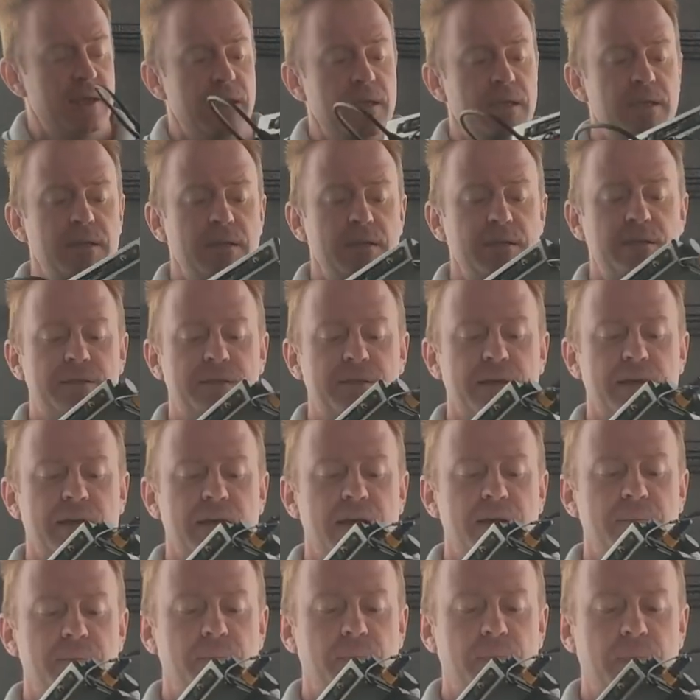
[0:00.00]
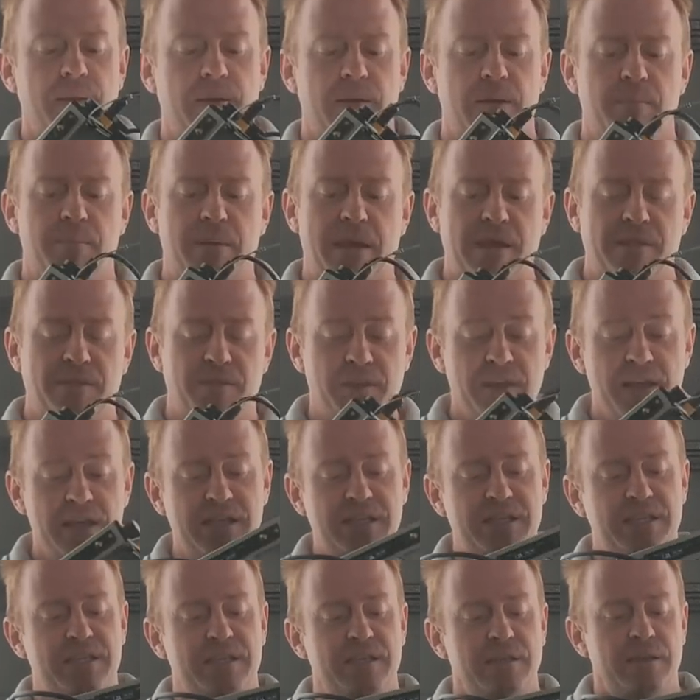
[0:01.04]
is about
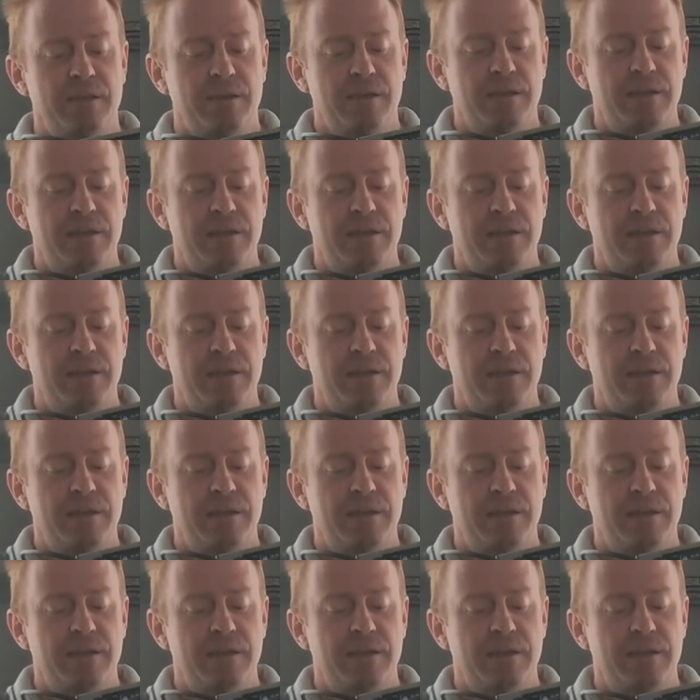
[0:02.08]
this.